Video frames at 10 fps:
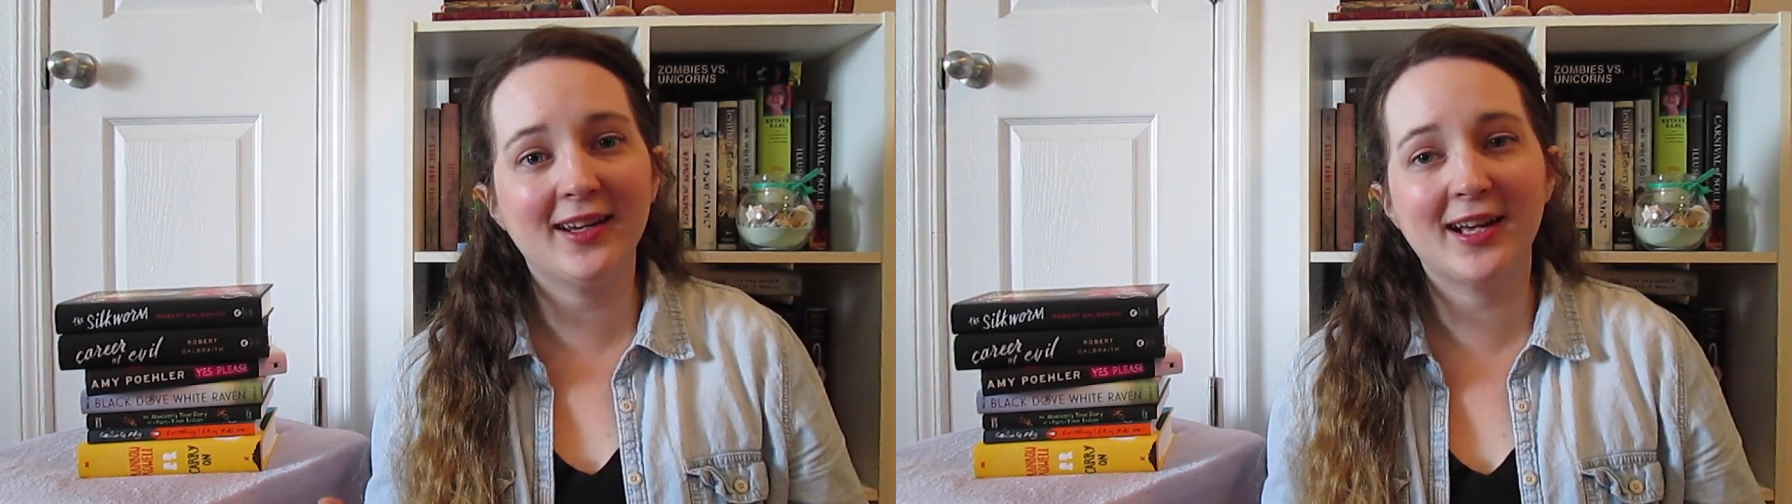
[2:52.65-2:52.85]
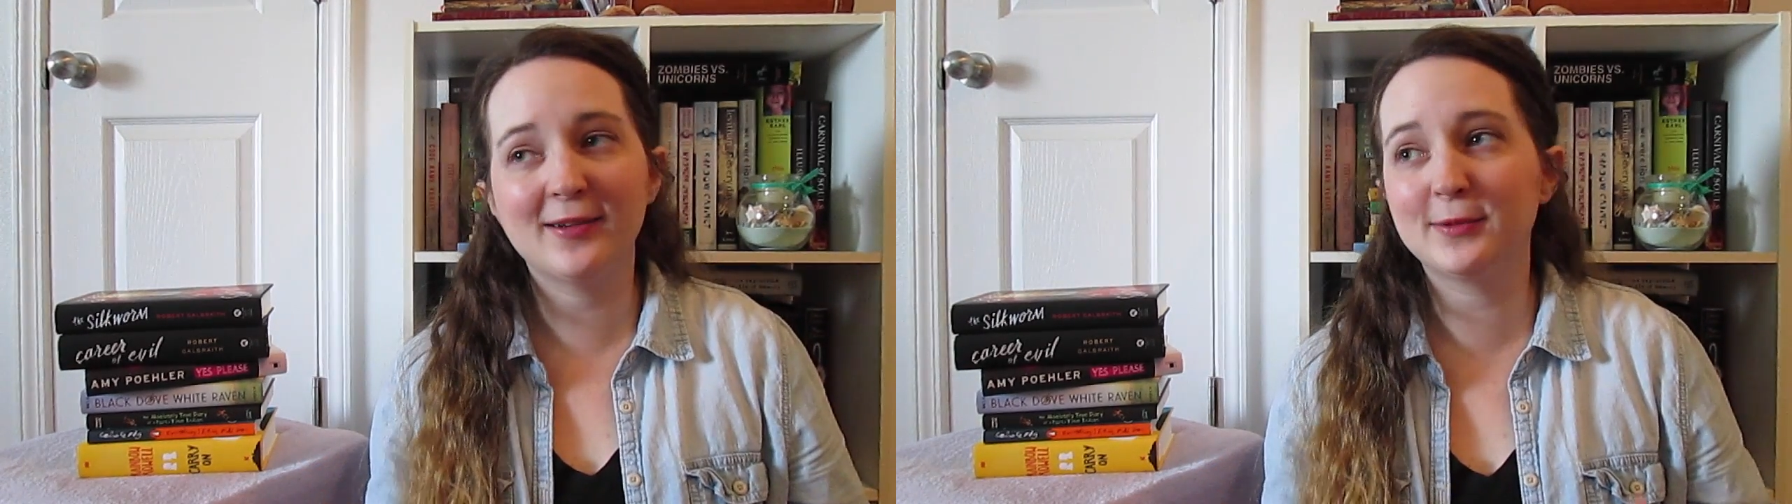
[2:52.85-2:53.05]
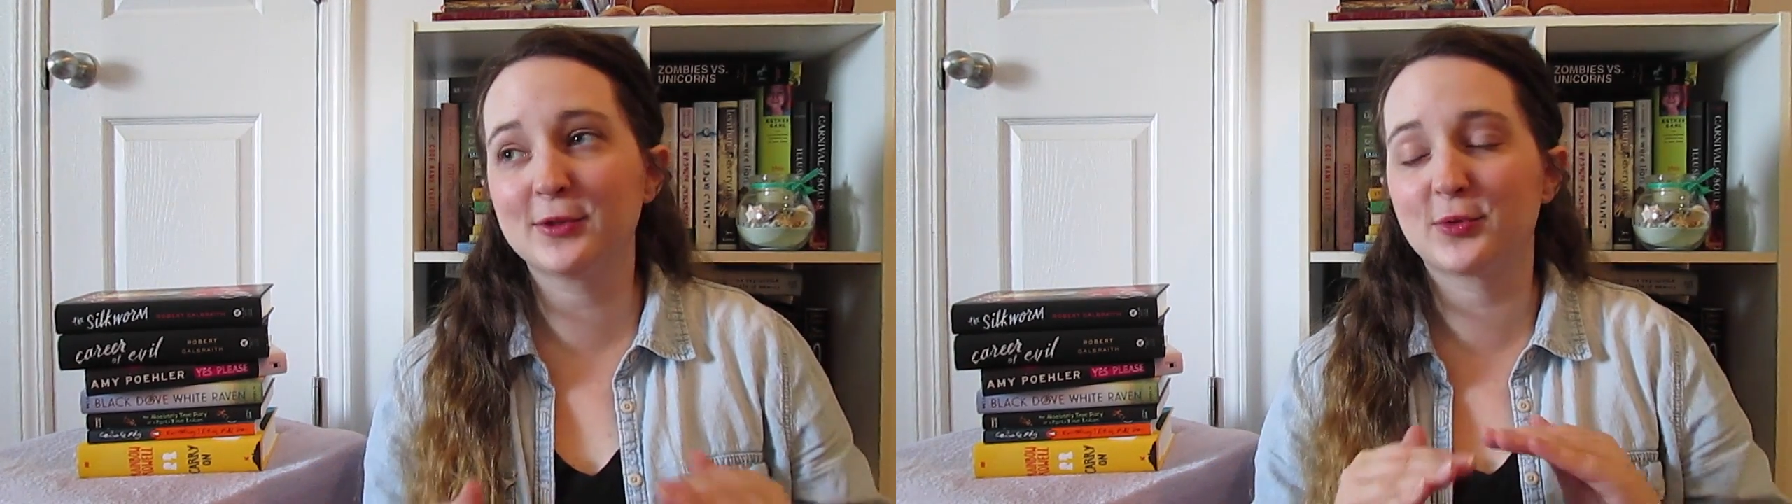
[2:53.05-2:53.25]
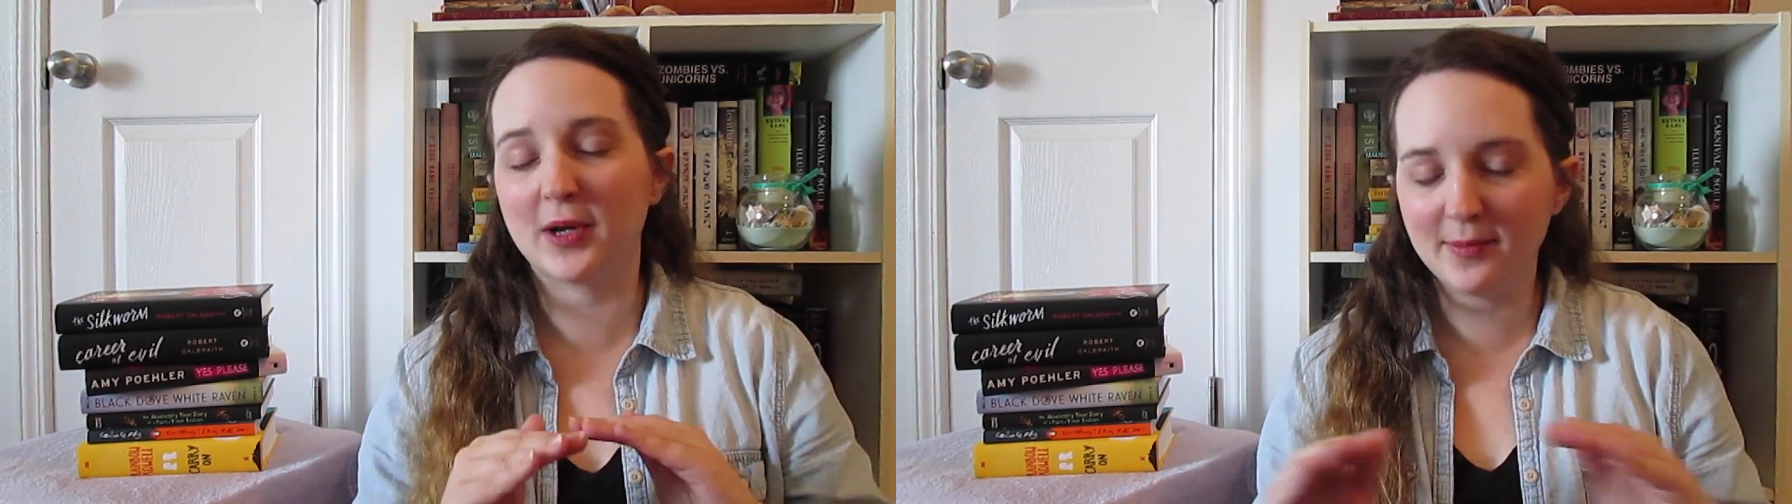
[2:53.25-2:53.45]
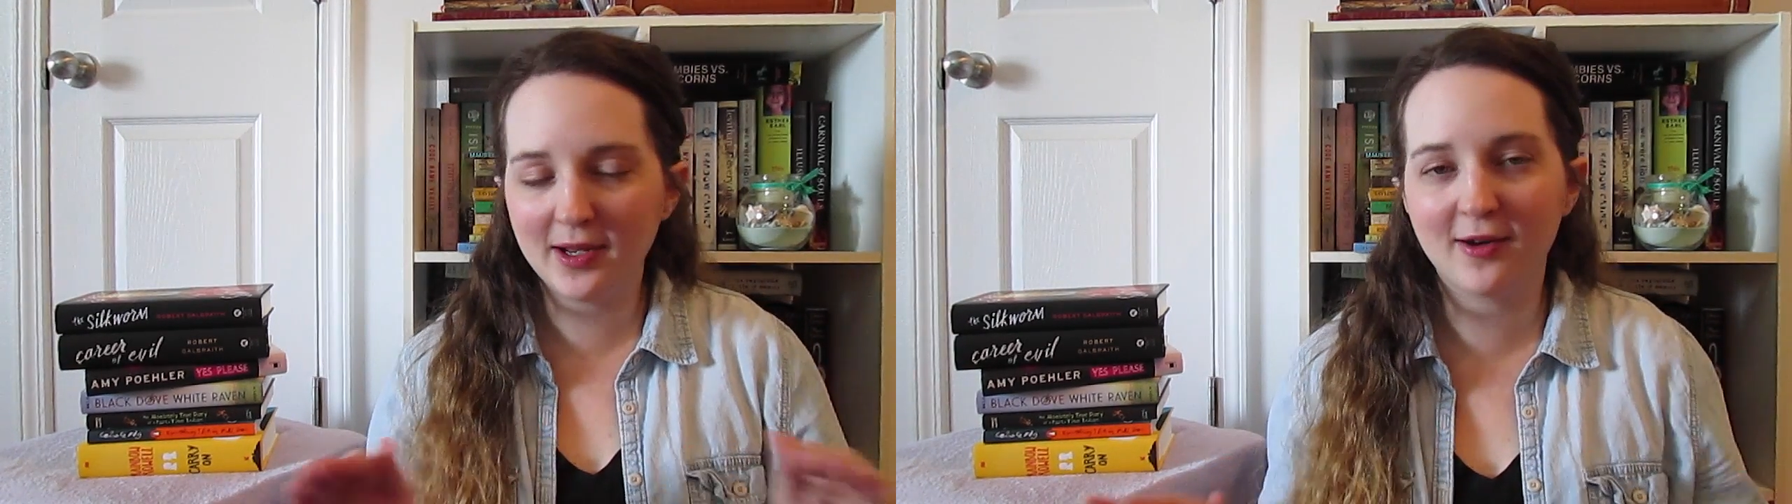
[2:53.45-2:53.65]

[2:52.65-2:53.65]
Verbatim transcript: and I will try my